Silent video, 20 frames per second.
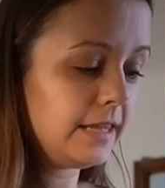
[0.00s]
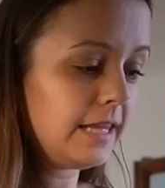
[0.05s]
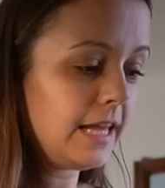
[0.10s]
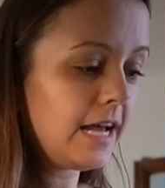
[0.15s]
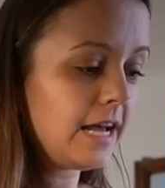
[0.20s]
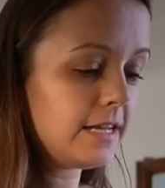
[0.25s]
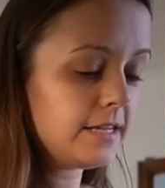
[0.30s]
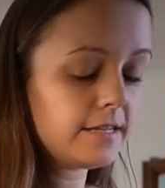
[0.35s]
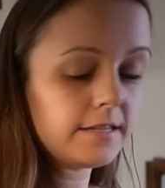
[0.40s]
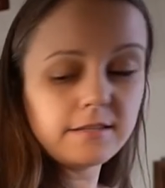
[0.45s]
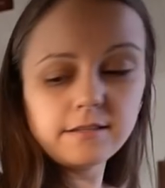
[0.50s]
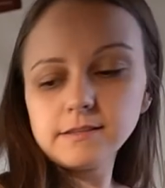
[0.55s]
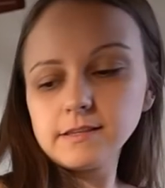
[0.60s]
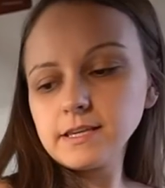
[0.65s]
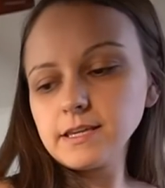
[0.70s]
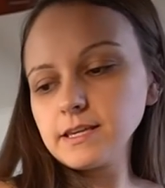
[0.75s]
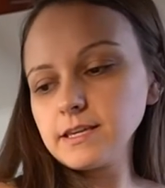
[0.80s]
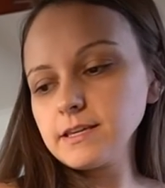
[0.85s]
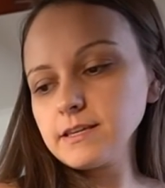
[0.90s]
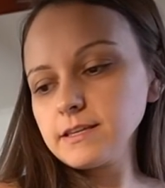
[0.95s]

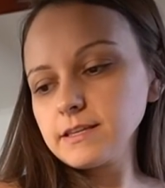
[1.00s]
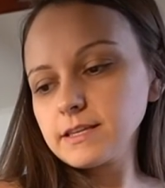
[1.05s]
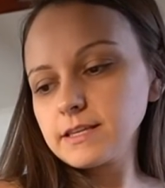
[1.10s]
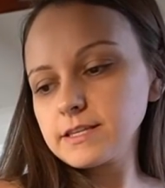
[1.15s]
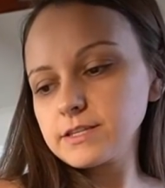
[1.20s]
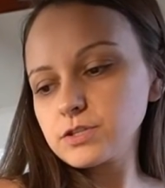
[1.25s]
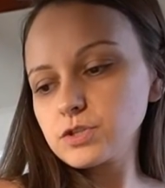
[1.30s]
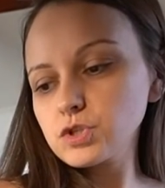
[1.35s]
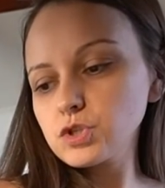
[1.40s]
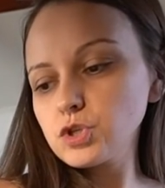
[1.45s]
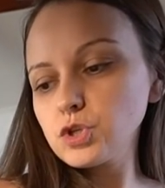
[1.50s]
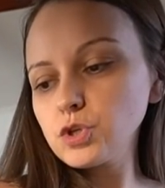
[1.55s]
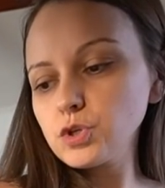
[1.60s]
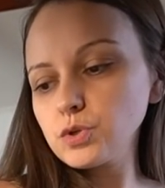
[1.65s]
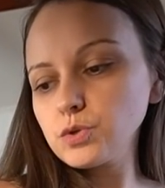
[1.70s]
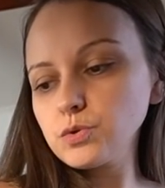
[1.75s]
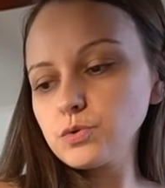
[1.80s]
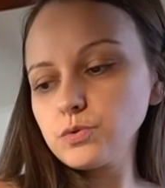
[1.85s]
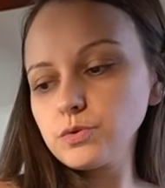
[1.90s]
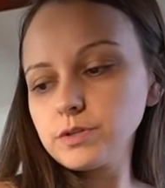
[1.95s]
Lastly is
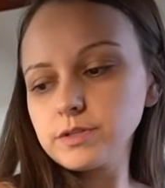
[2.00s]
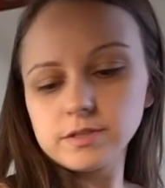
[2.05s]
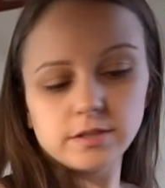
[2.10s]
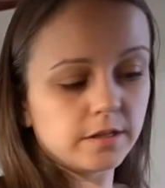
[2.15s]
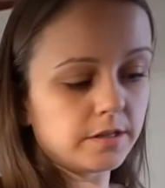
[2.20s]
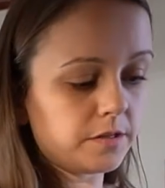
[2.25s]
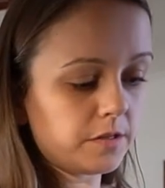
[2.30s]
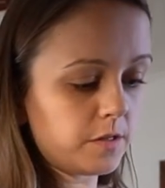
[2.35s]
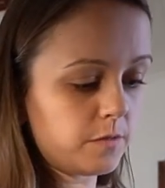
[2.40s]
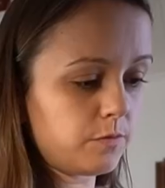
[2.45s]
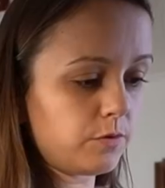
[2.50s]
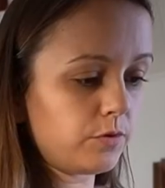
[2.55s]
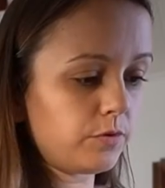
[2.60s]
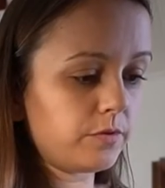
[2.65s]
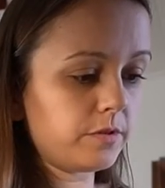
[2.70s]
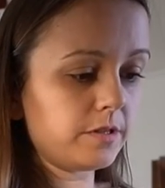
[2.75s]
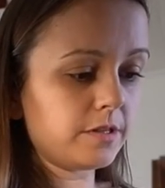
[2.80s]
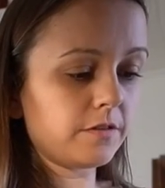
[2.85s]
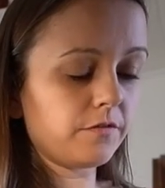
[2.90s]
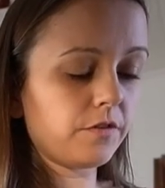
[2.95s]
2
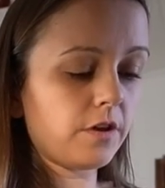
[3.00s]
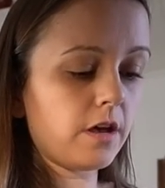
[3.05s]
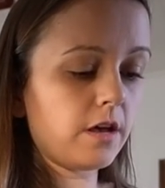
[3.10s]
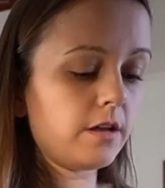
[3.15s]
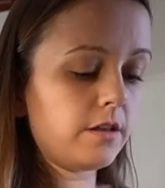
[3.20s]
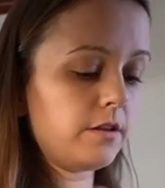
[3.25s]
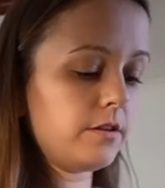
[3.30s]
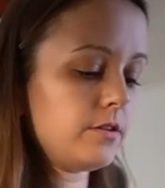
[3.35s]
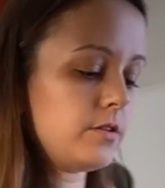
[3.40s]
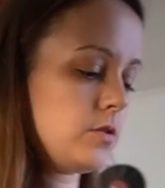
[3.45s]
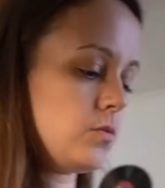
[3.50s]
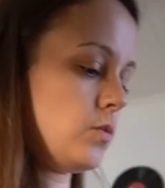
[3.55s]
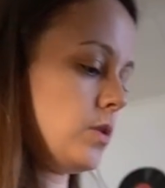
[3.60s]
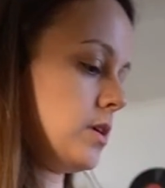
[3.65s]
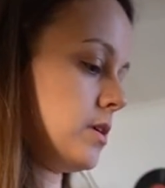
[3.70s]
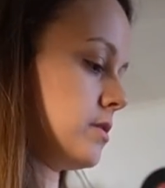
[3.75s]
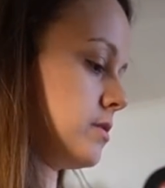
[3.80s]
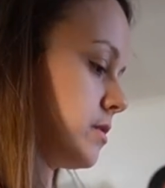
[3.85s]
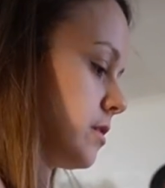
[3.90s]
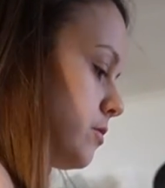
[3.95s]
teaspoons of
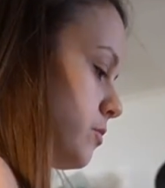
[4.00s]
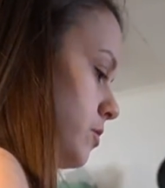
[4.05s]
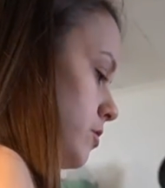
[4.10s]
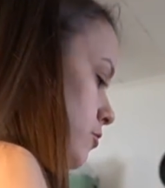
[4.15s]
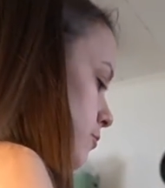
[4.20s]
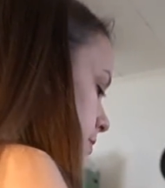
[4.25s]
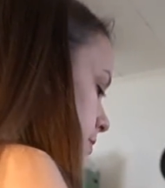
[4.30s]
unsweetened cocoa